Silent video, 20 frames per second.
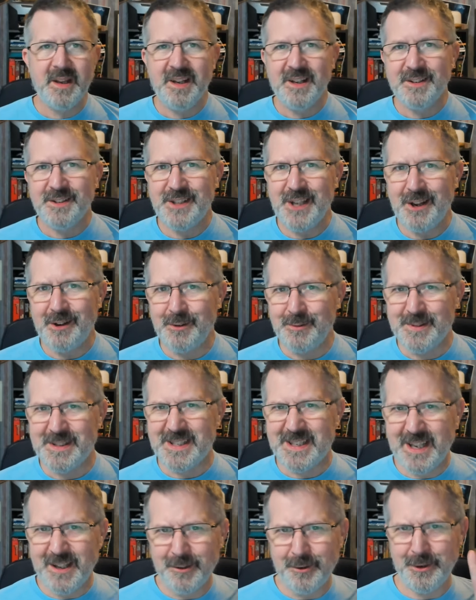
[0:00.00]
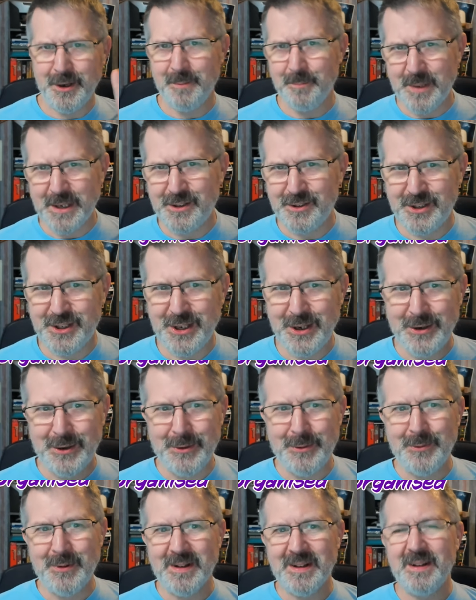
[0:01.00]
So, skill number
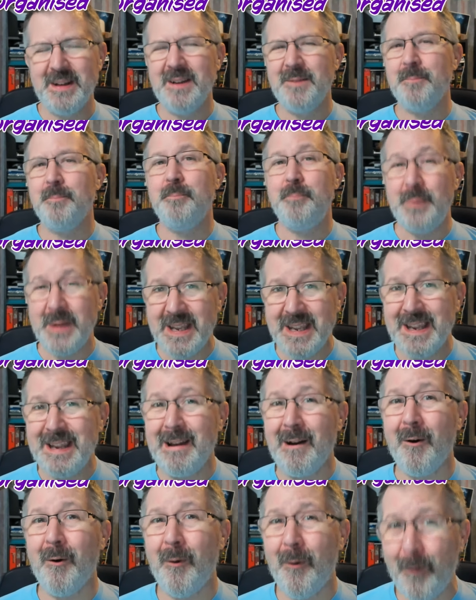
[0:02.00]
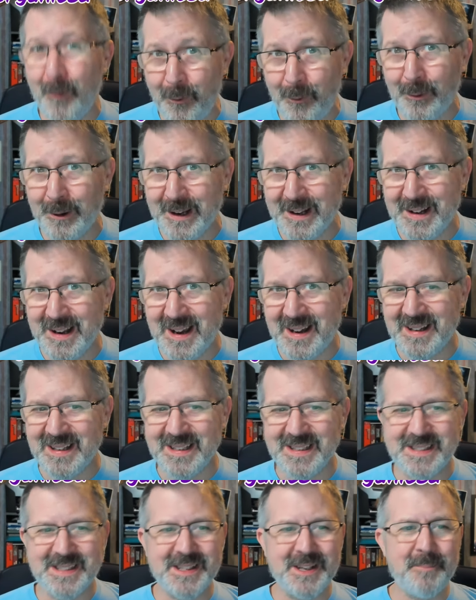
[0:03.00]
two be
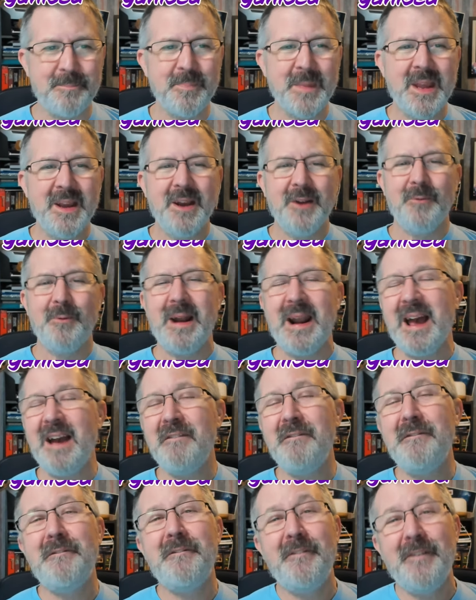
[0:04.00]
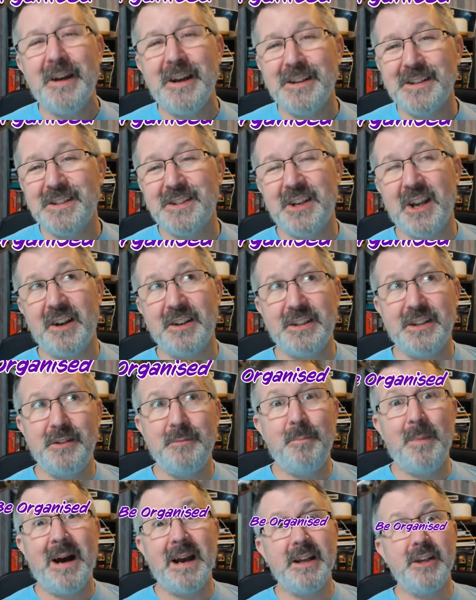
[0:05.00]
organized. When I first started
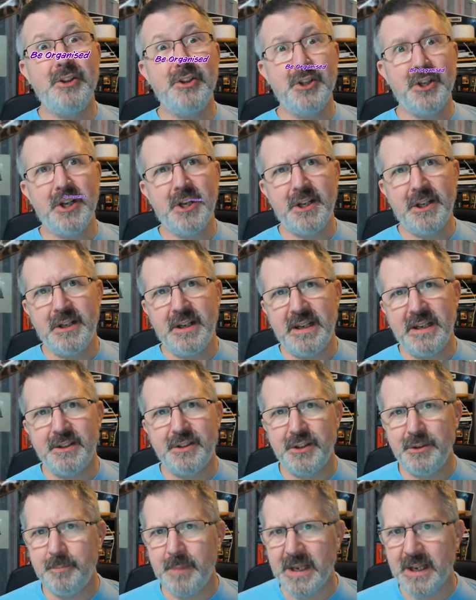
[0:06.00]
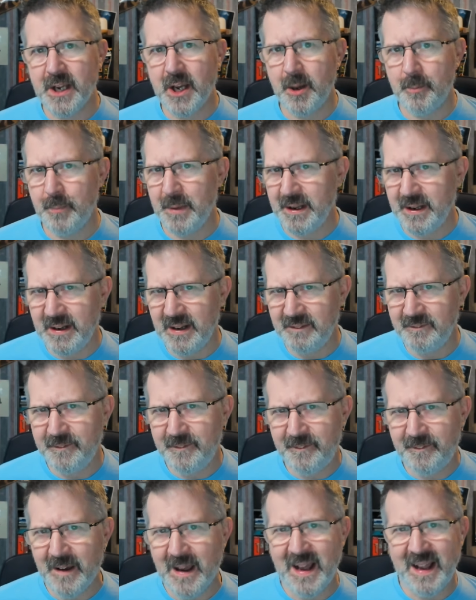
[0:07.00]
my journey to become an,
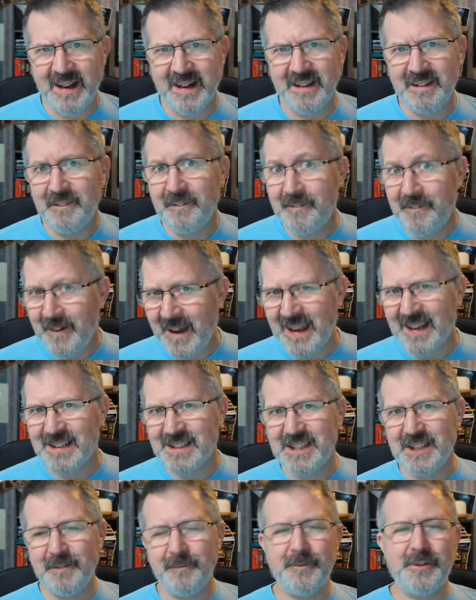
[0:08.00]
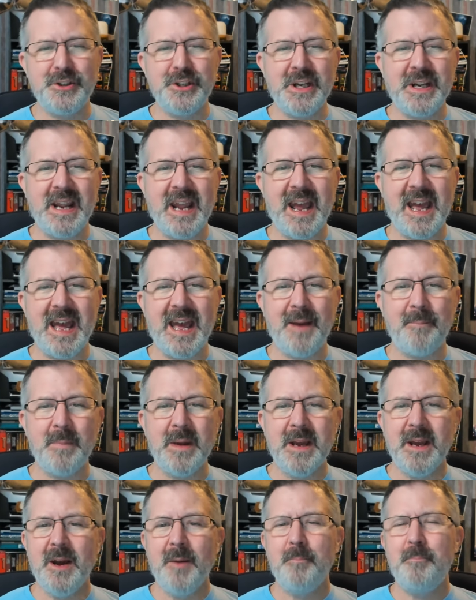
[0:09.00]
an effective GM,
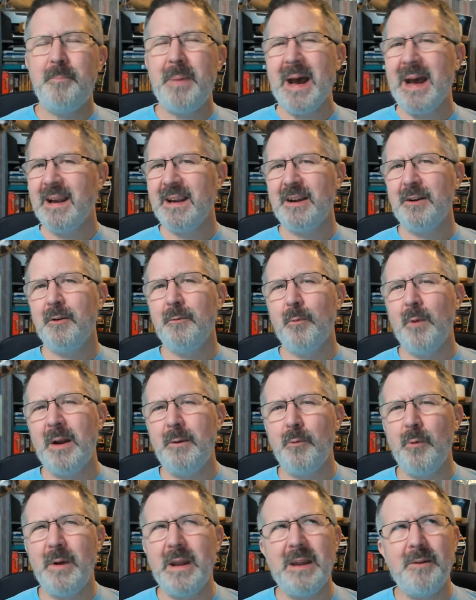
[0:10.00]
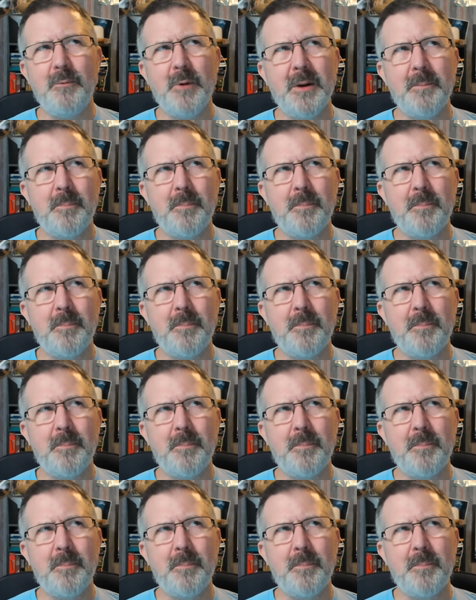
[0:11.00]
back when we were